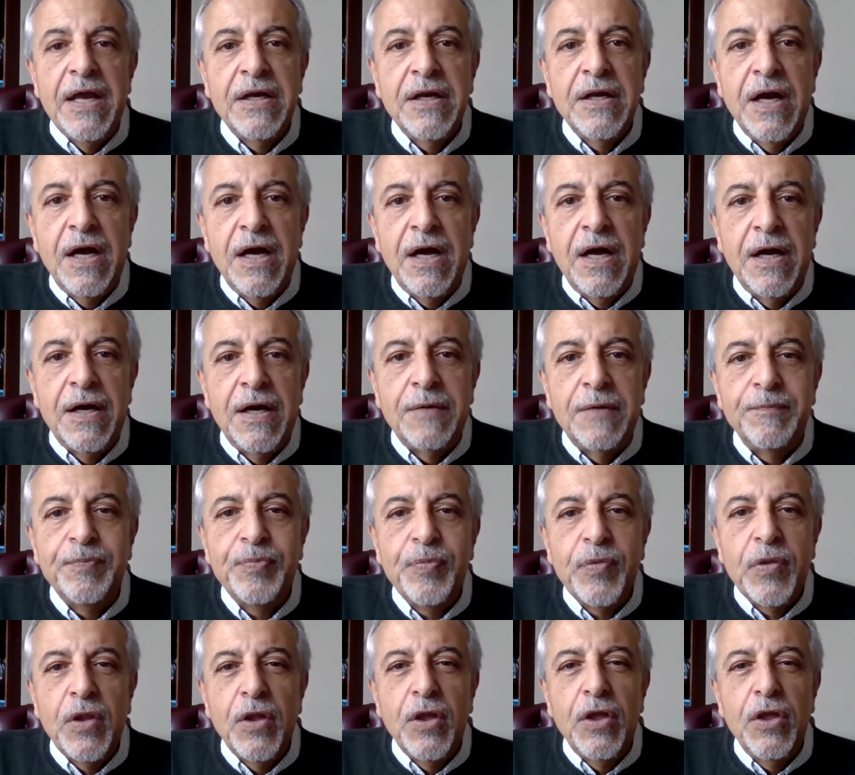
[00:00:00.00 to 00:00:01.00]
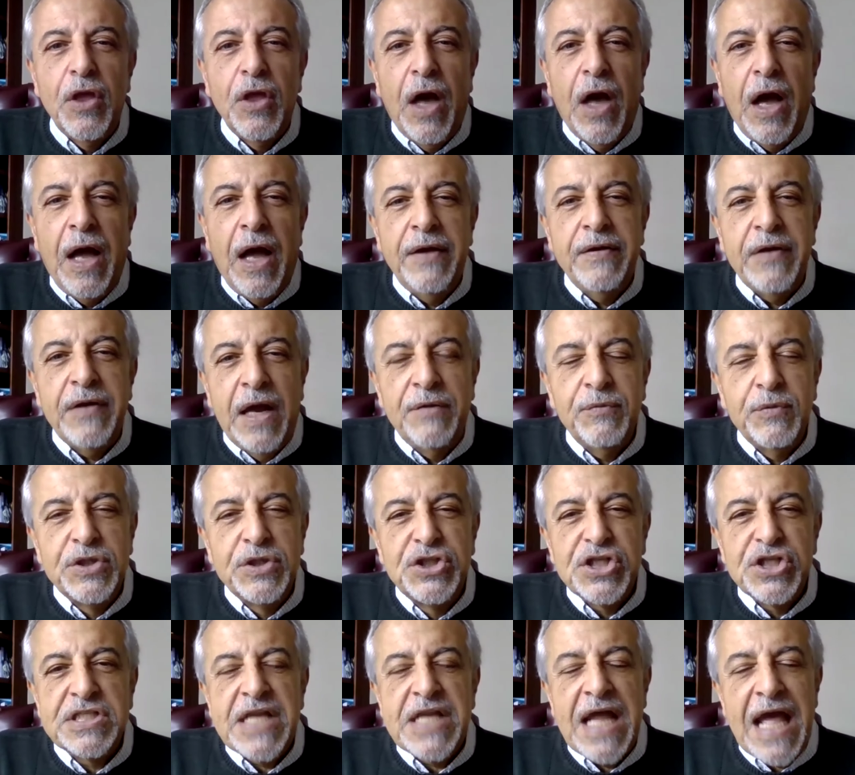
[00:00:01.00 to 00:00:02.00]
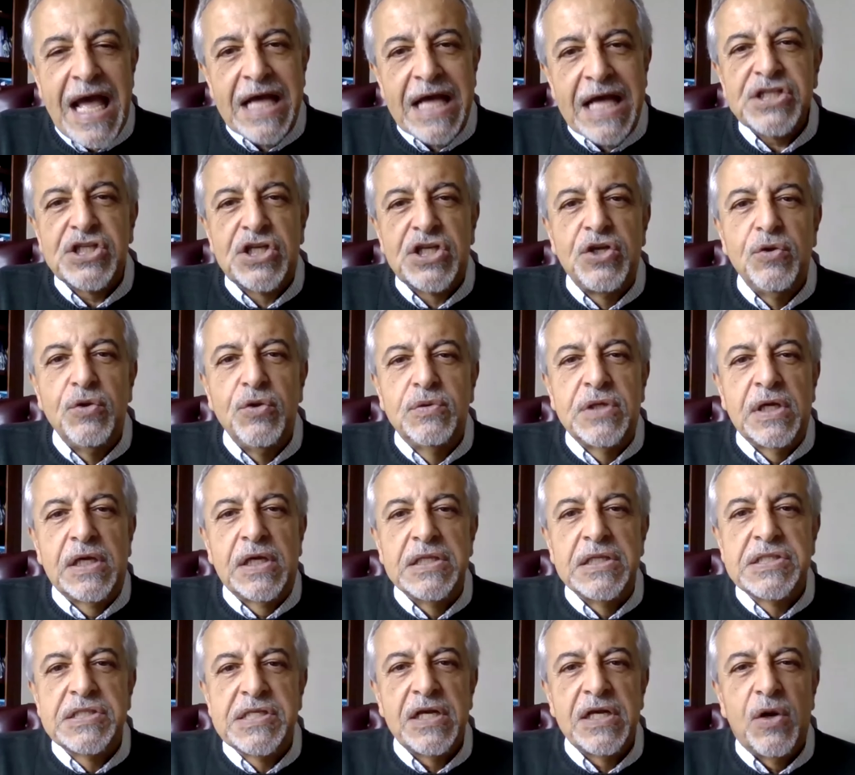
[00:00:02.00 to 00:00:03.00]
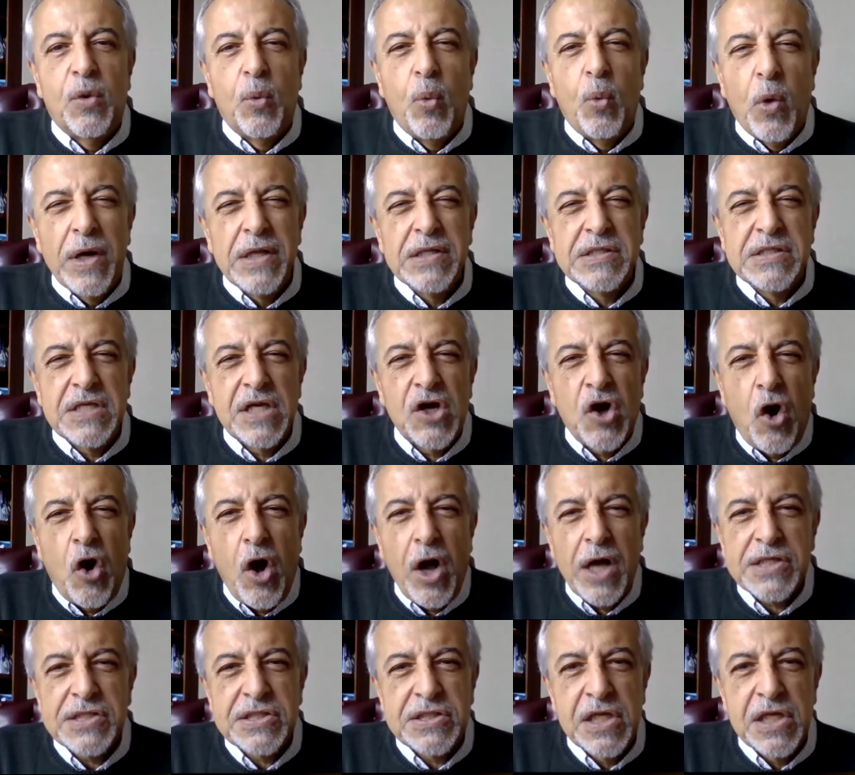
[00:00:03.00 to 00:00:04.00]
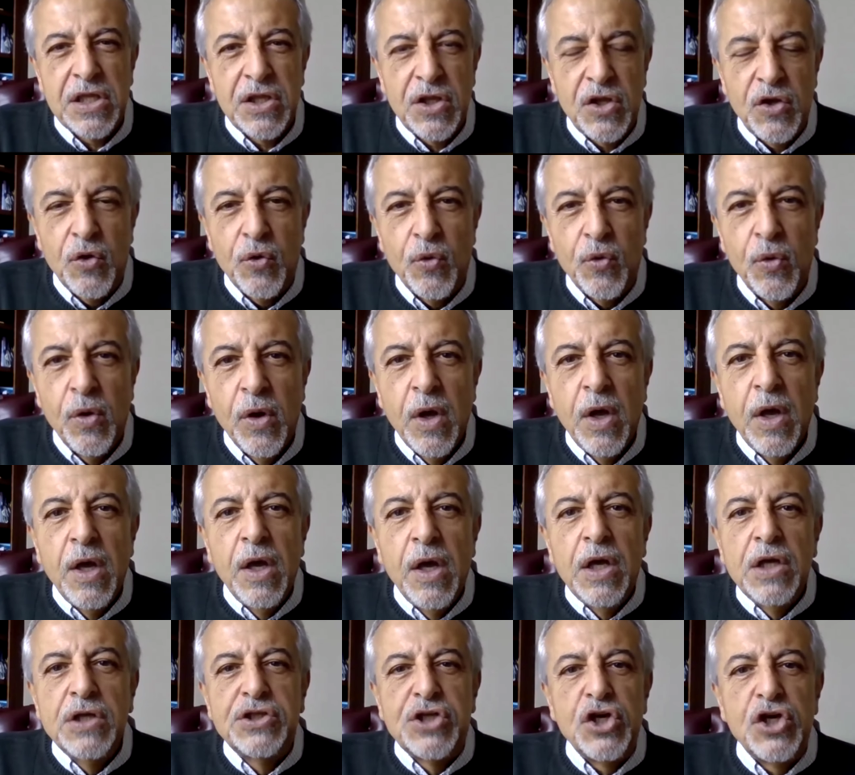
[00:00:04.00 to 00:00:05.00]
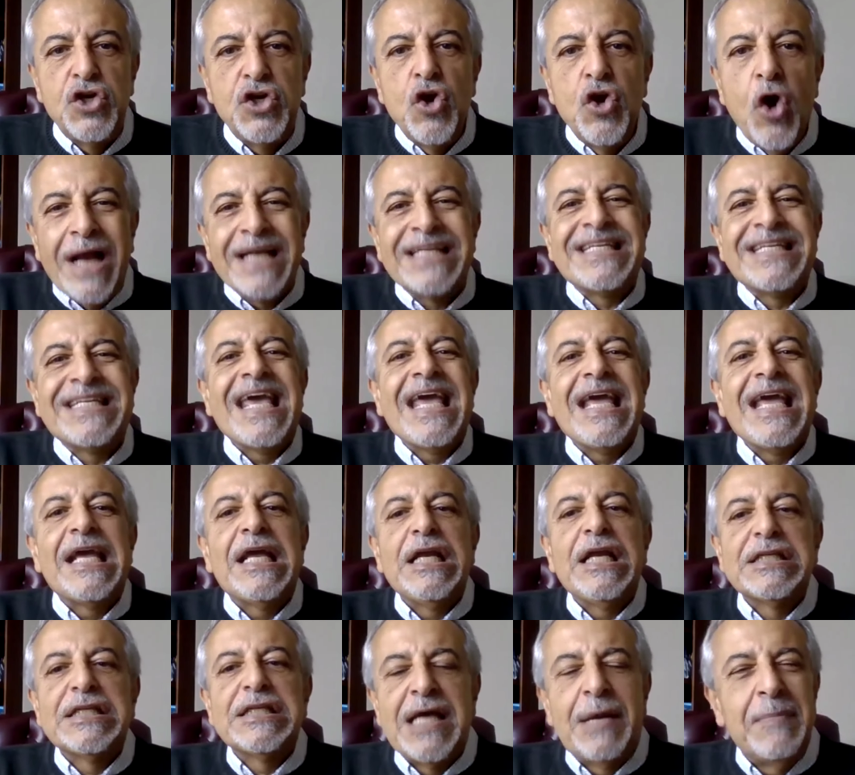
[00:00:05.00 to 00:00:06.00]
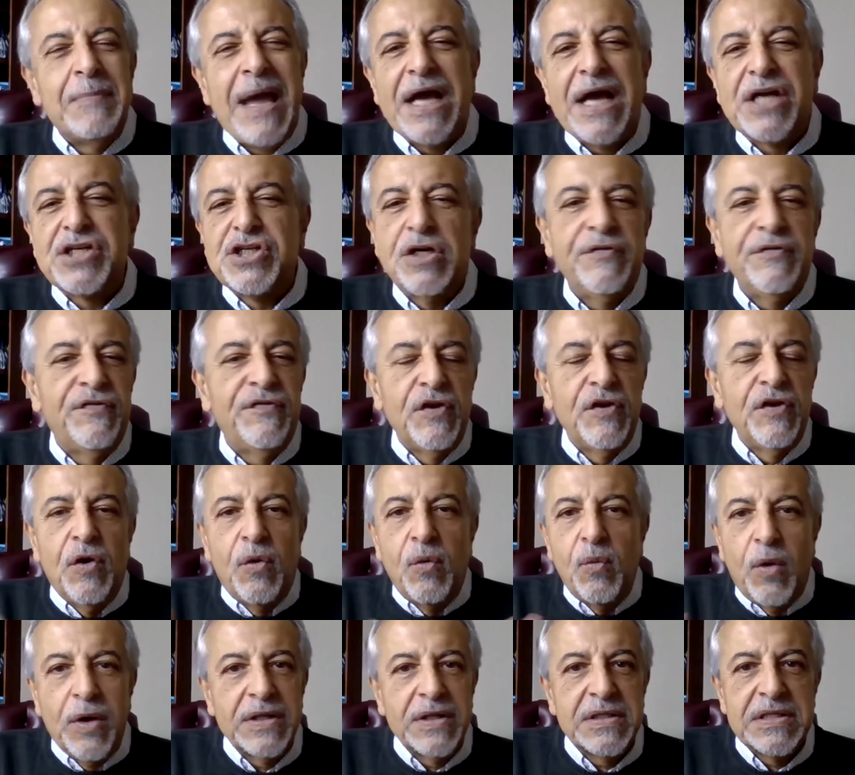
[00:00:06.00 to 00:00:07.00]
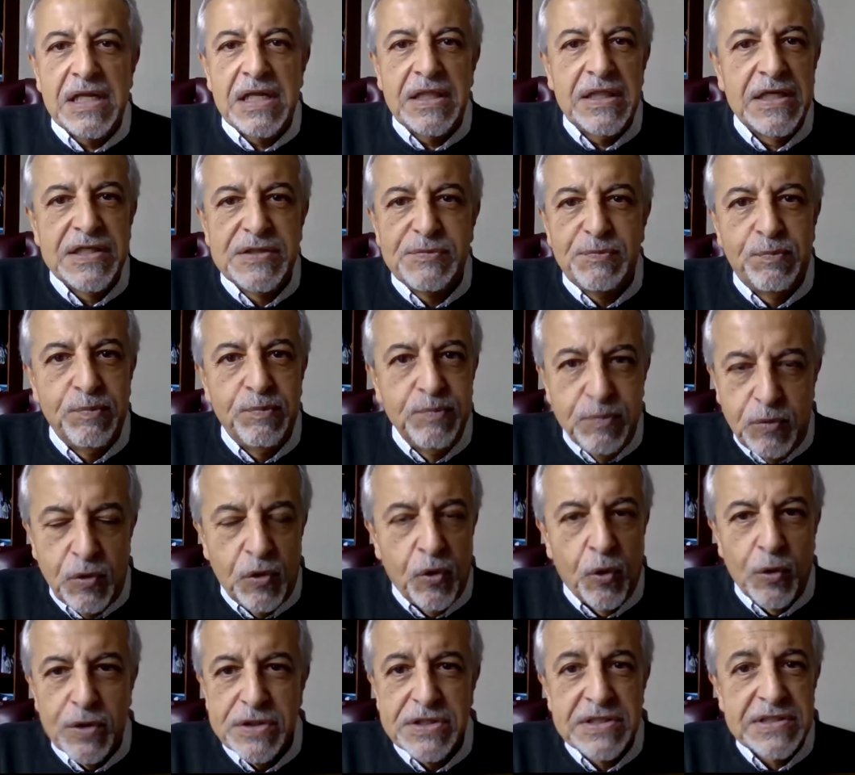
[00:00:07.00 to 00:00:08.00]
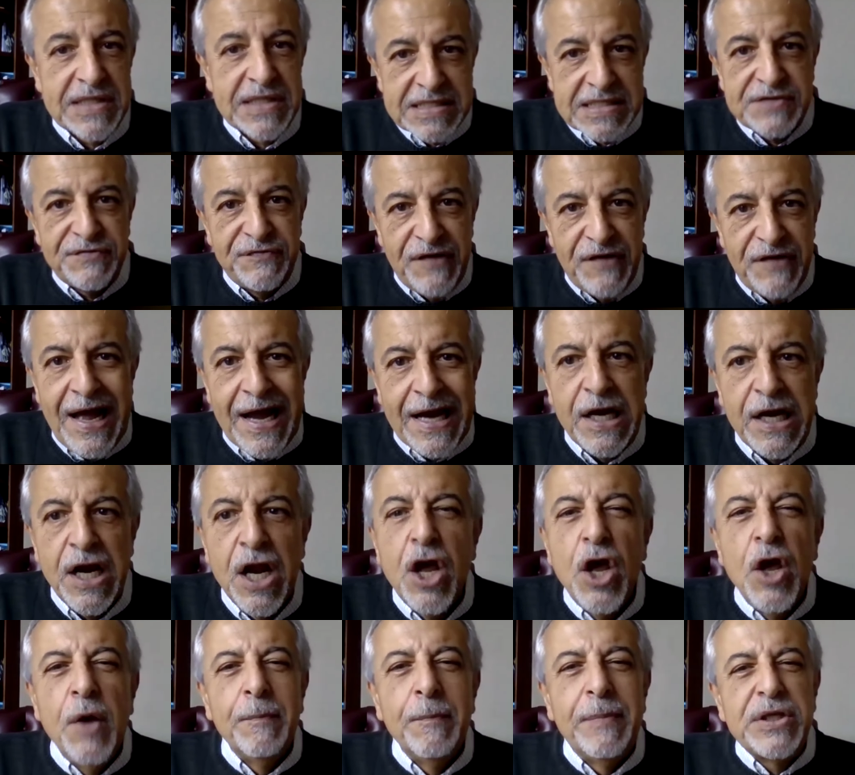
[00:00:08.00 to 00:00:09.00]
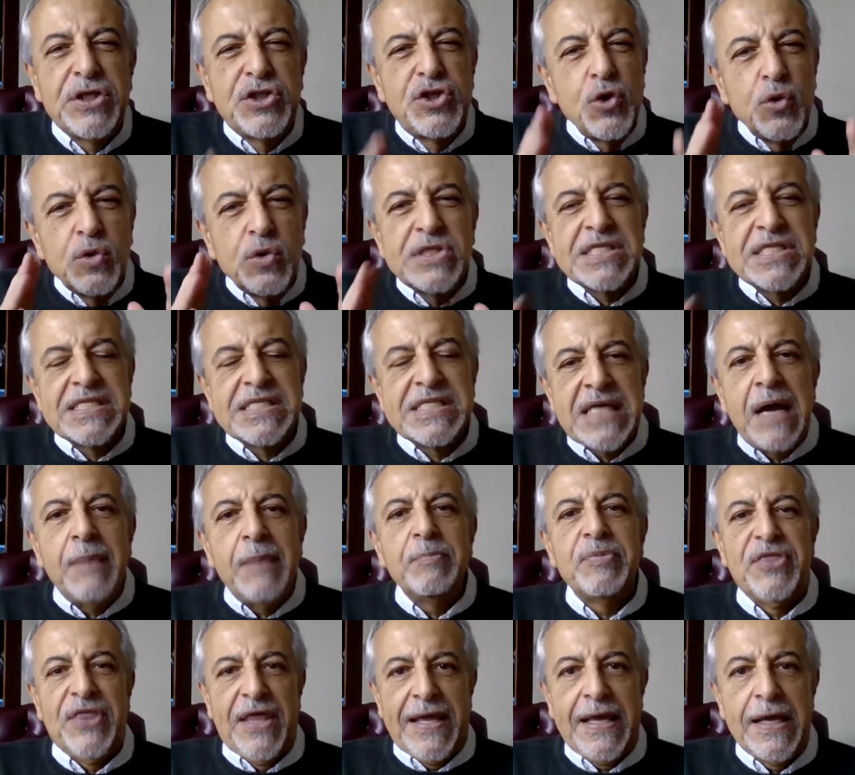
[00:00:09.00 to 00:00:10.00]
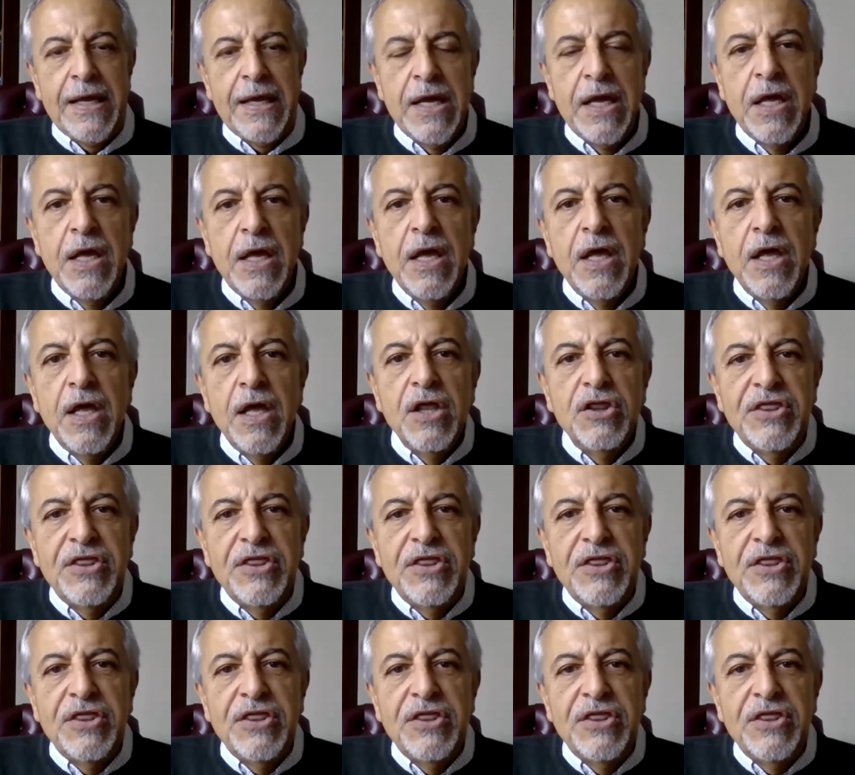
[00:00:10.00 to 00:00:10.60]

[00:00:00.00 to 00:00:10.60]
And I would just ask you to consider, what is it costing you to not take some action? If you don't want to take these courses, that's fine, but do something